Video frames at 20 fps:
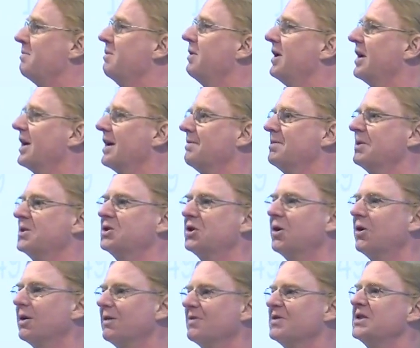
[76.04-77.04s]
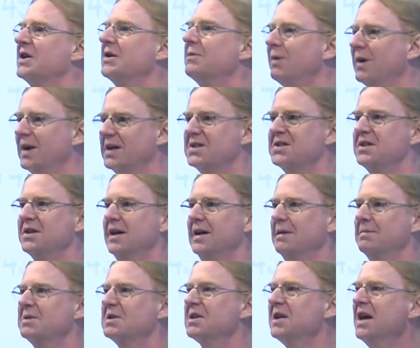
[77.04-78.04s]
putting up a chart of sunrise
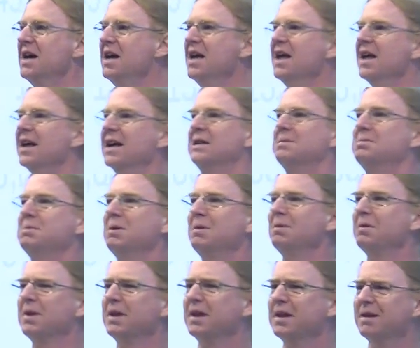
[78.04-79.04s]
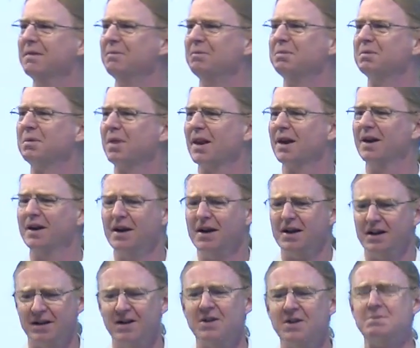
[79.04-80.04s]
times. It's,
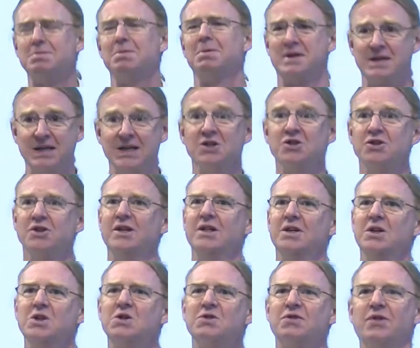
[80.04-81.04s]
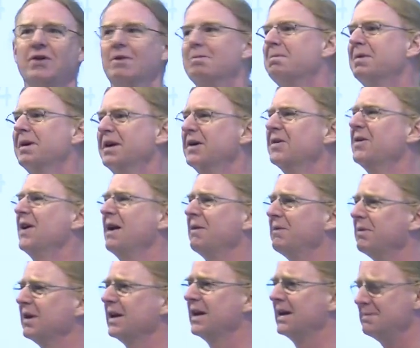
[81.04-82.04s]
it's potentially useful, but you're not
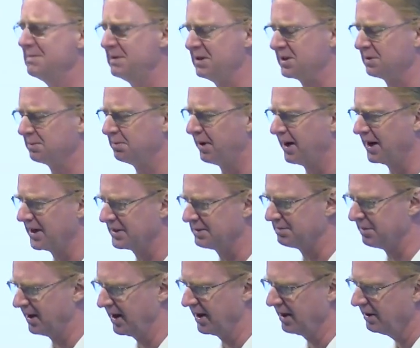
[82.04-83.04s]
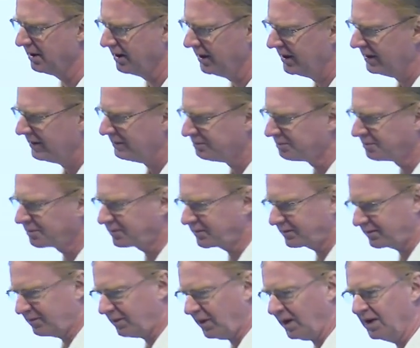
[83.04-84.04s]
really going to be surprised by it.
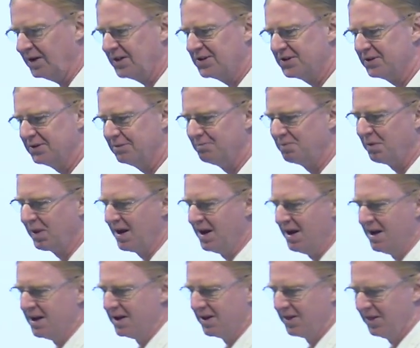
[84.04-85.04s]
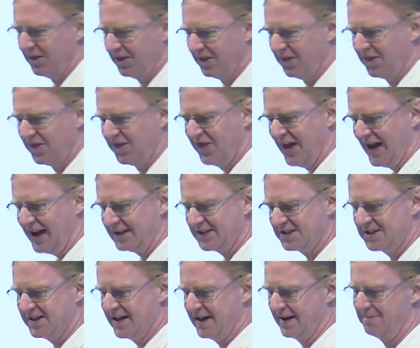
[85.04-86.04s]
So that
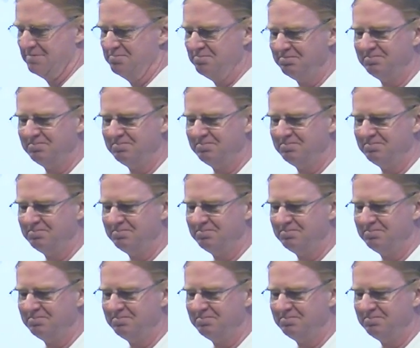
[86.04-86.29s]
said,